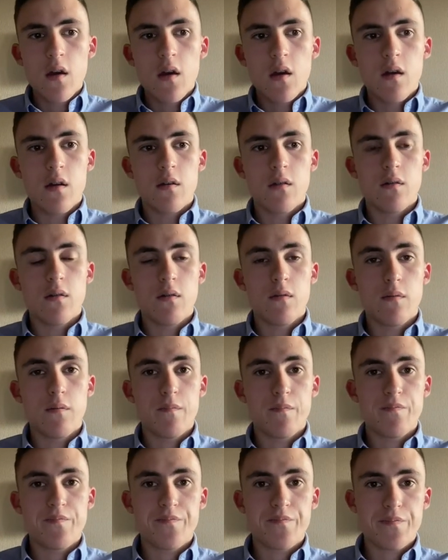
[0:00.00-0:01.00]
I
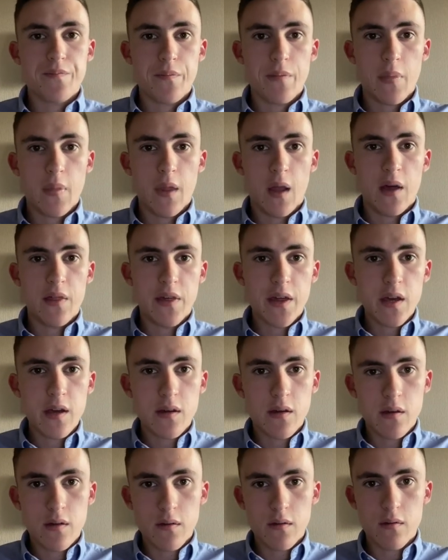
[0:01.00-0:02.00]

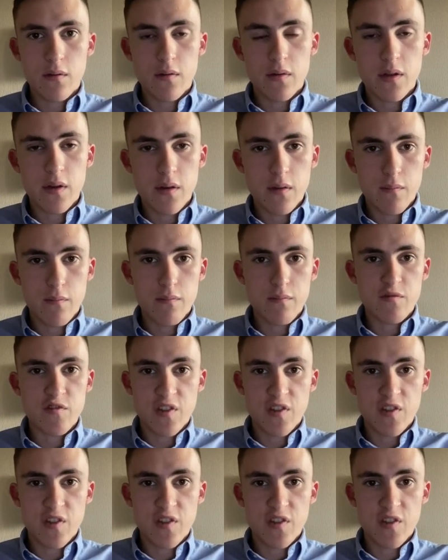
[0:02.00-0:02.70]
think the